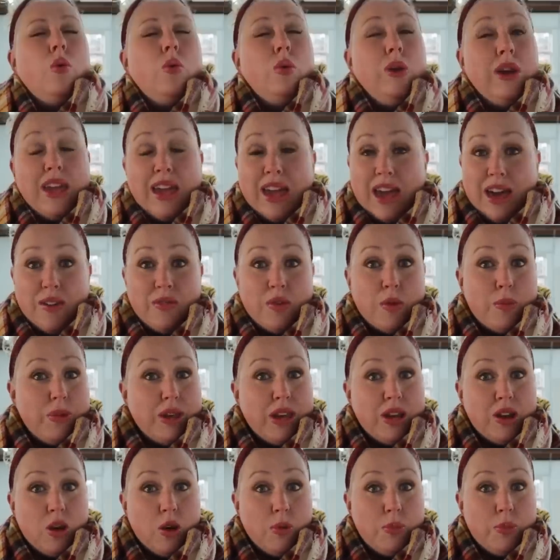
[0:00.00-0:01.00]
We have a
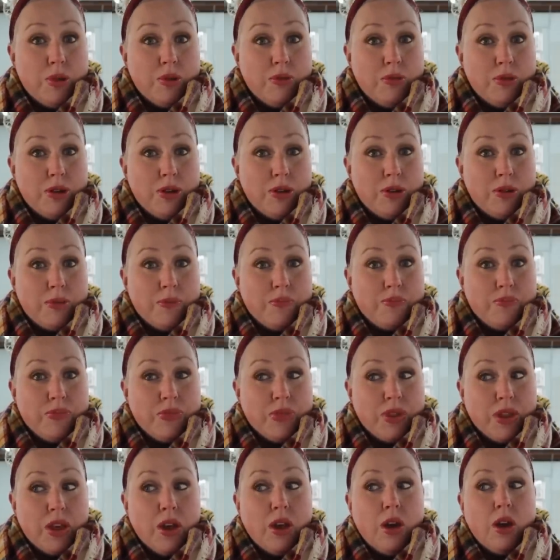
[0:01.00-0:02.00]
big open room.
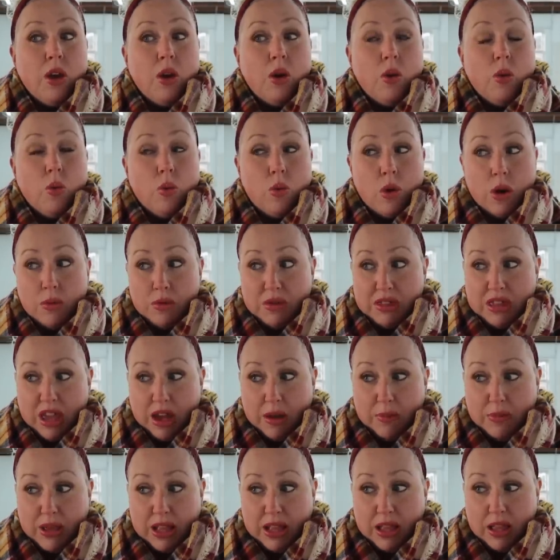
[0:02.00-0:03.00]
What would
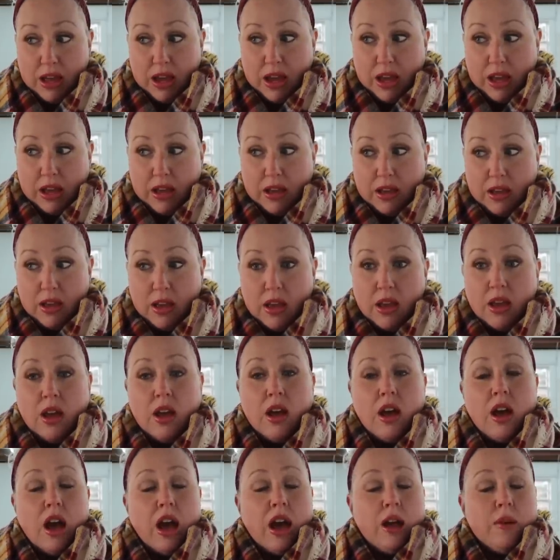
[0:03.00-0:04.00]
that be like?
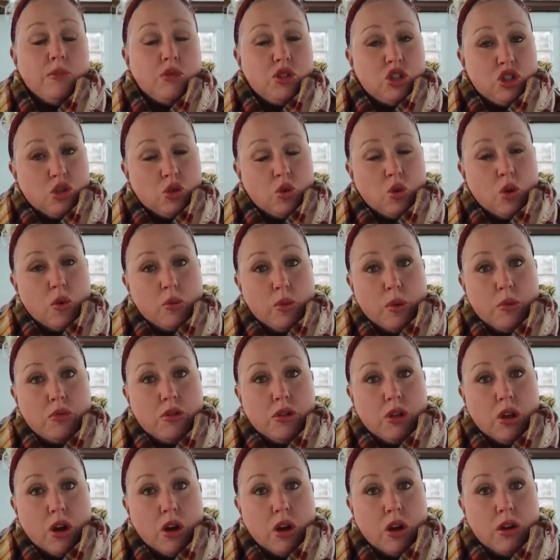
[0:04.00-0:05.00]
I'm sure we
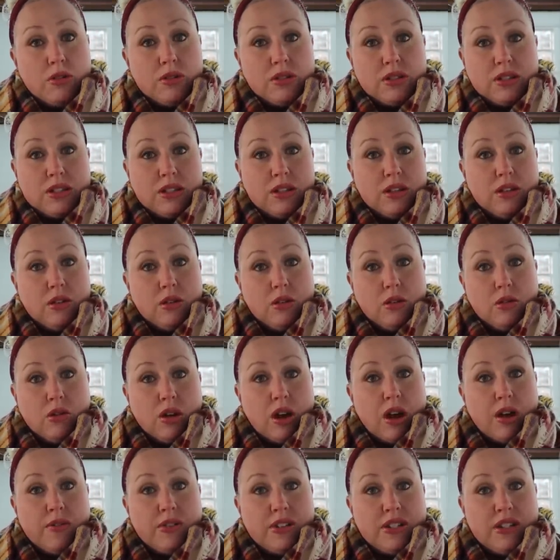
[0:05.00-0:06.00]
will all still
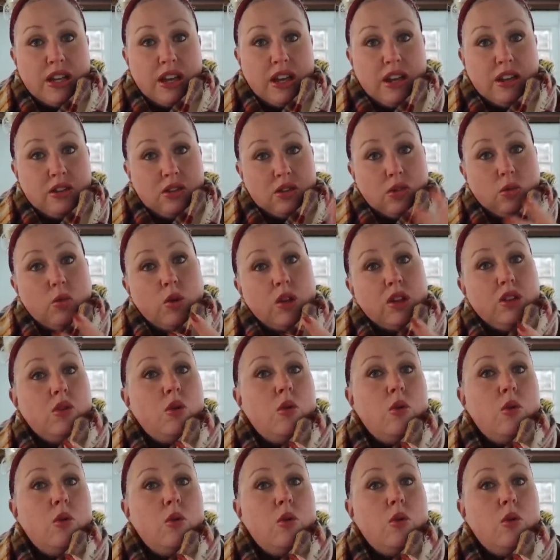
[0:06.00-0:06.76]
gravitate to one